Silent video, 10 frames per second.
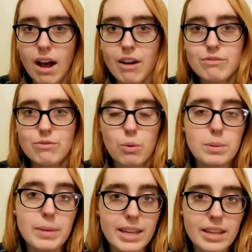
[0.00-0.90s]
not
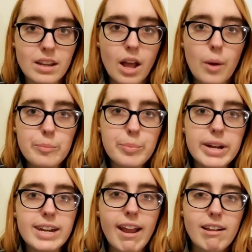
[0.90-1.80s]
for me
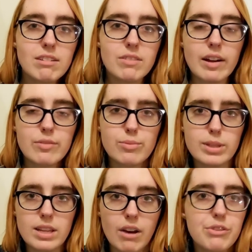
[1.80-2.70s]
but it had a lot of
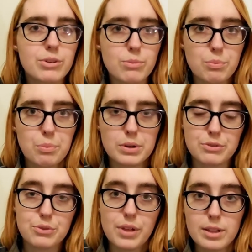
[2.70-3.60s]
really other
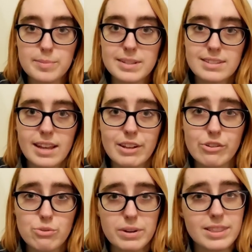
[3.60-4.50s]
wonderful elements that I
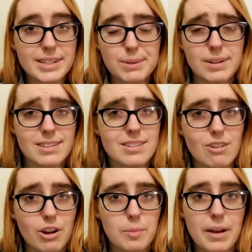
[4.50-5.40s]
enjoyed that I wanted to
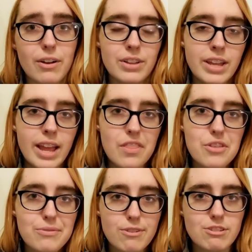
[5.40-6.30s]
talk about.
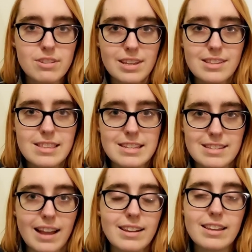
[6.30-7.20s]
The first is the
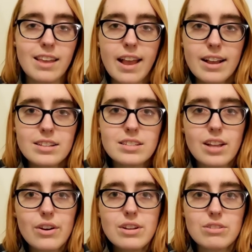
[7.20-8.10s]
setting.
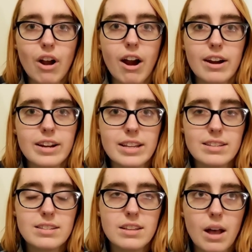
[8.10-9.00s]
Sara Zarr
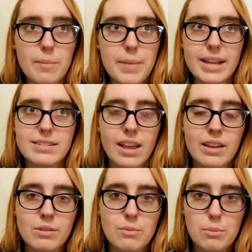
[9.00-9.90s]
is
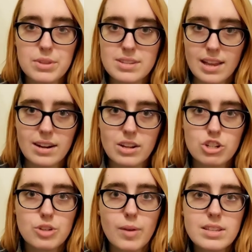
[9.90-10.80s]
amazing with setting.
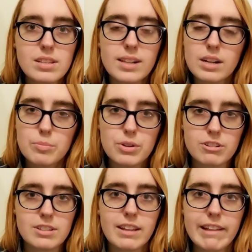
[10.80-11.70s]
She writes a lot of
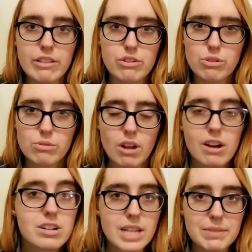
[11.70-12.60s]
books set in either
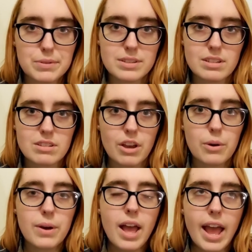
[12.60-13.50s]
Utah or San
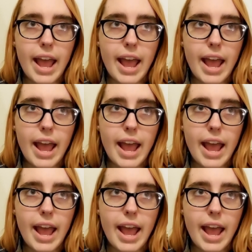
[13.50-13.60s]
Francisco,